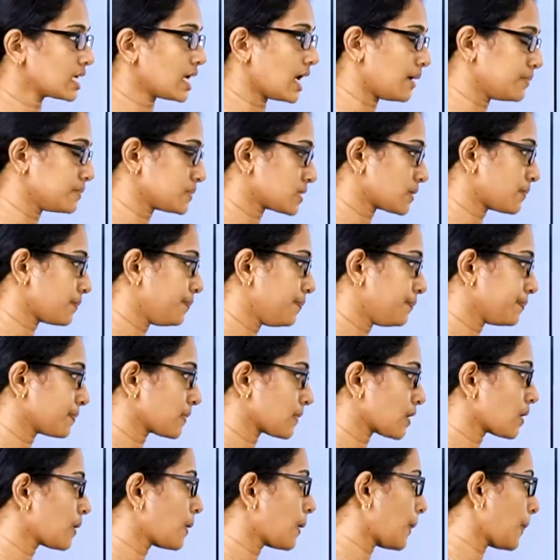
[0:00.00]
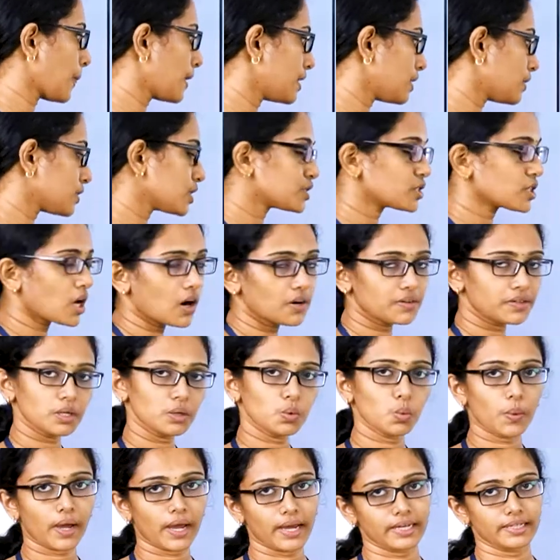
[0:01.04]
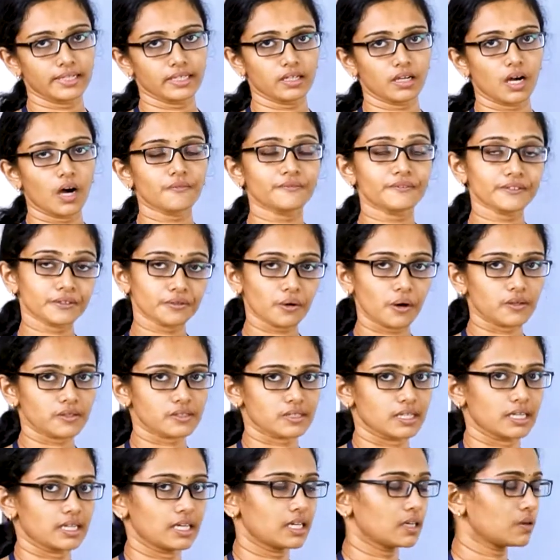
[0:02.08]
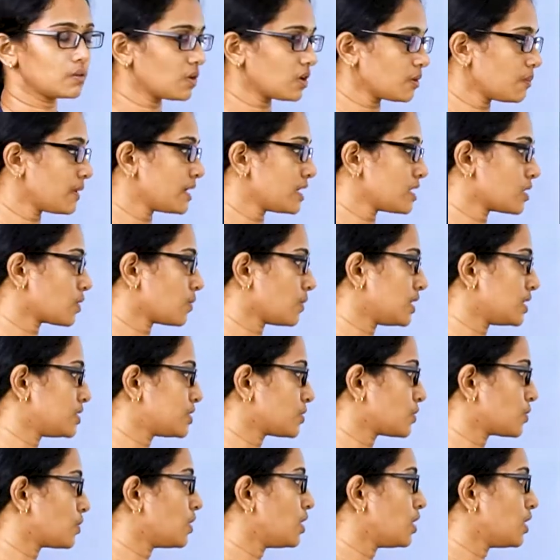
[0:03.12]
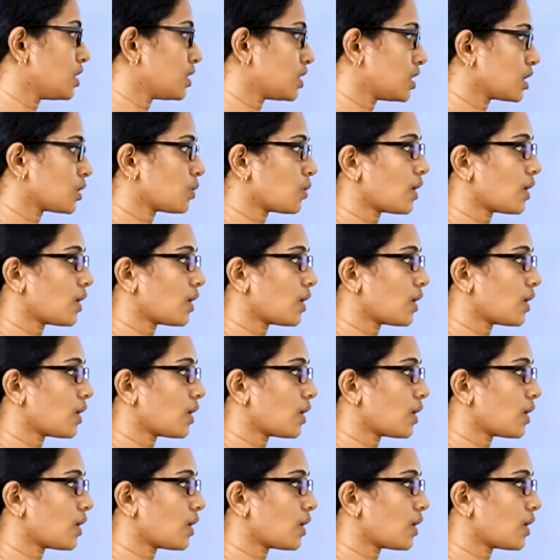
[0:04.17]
grams. Now the total weight of the grocery would be equal to the